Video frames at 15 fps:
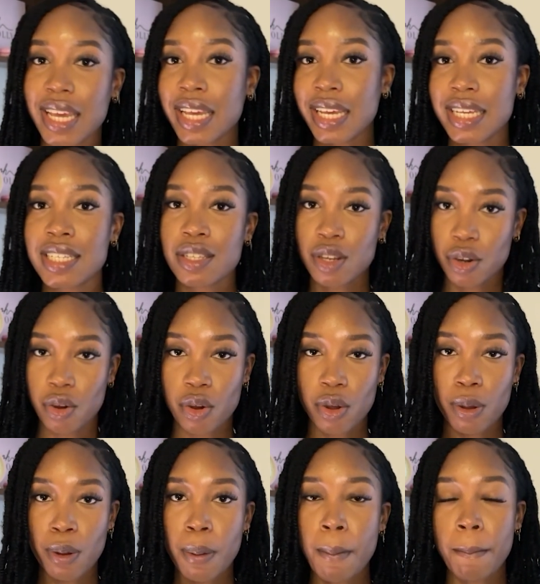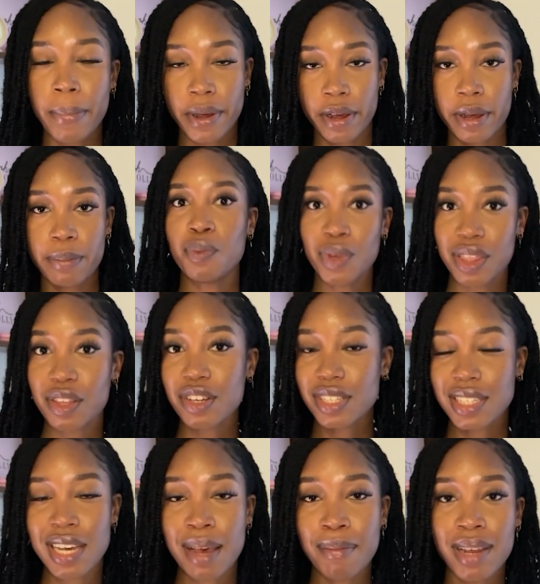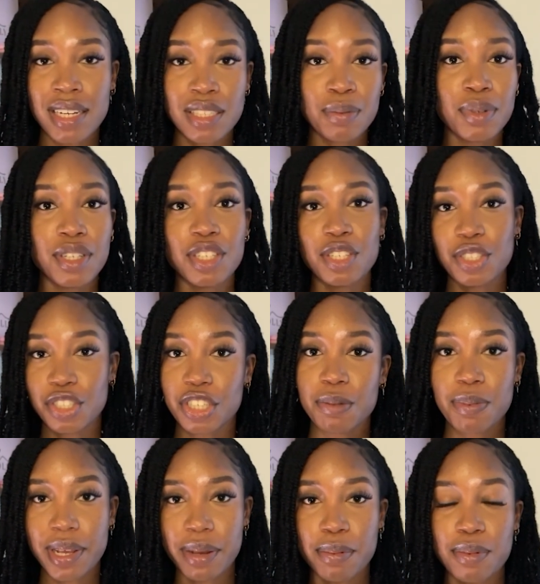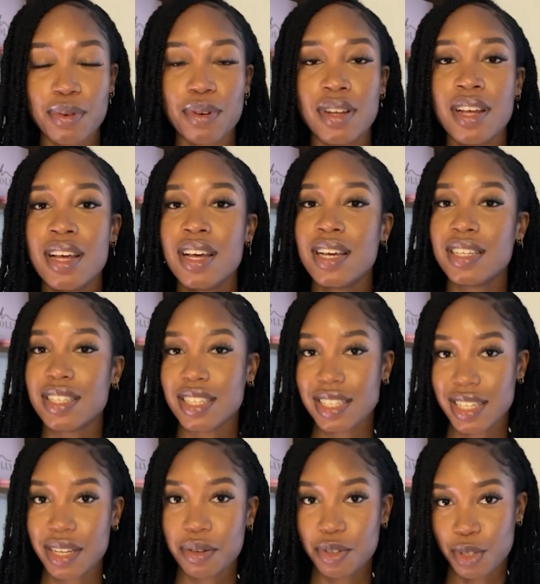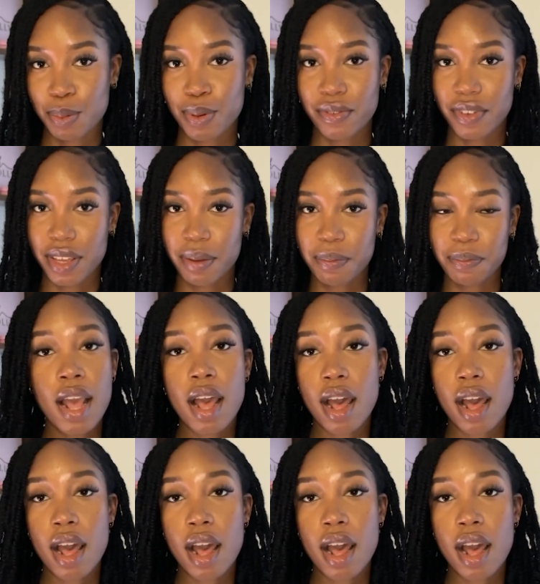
It is a lot, but with good time management you should be able to stay on top of it.